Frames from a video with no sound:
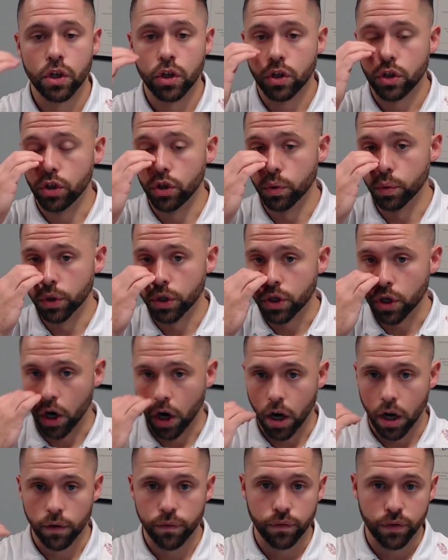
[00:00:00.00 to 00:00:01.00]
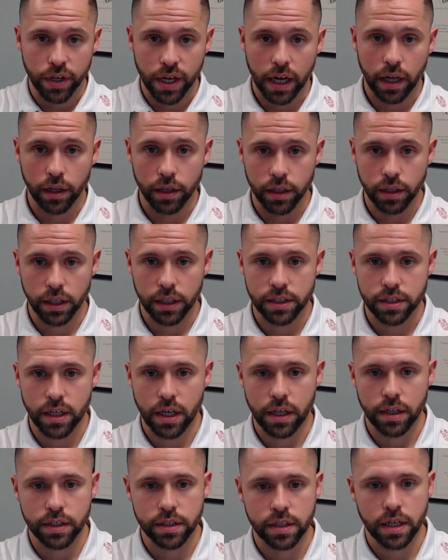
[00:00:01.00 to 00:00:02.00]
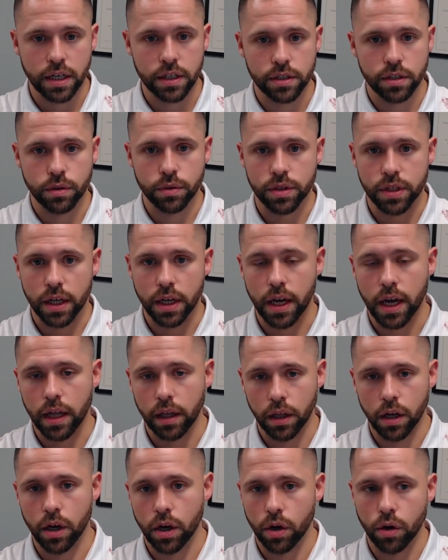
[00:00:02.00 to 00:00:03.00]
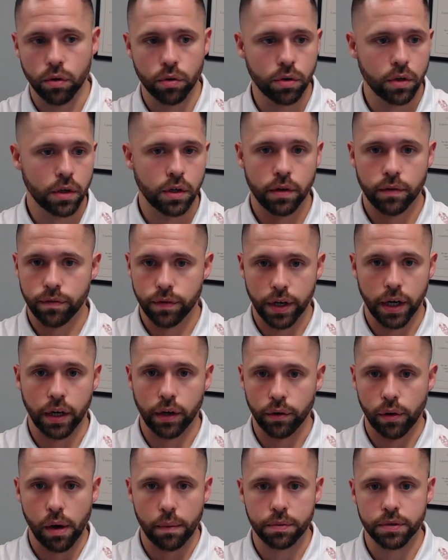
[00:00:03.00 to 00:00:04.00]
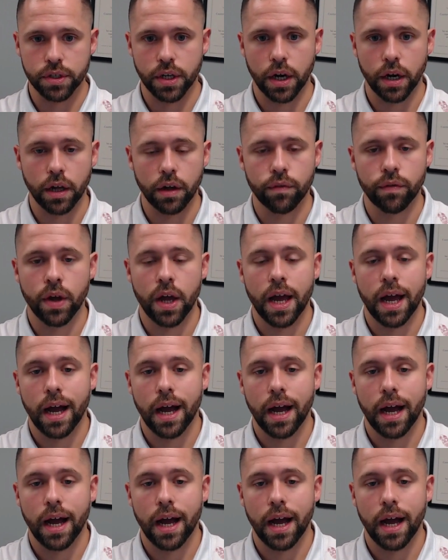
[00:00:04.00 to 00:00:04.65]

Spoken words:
You would call Fidelity, let's say in this case, and you would say, hello, Fidelity representative.